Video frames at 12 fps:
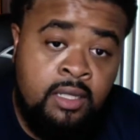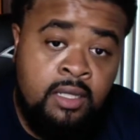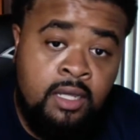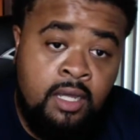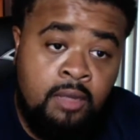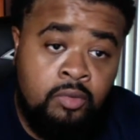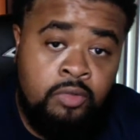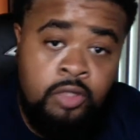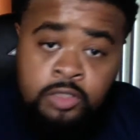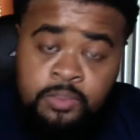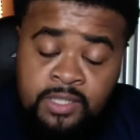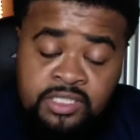
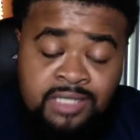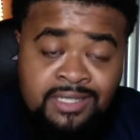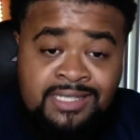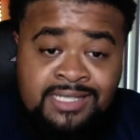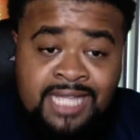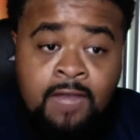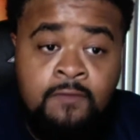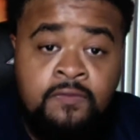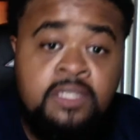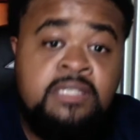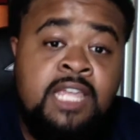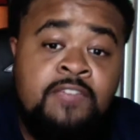especially in the South, the
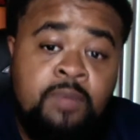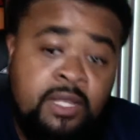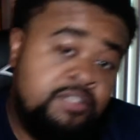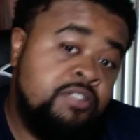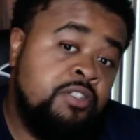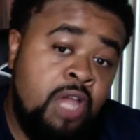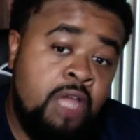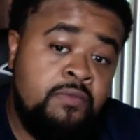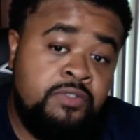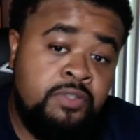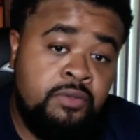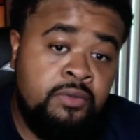safe places to travel to.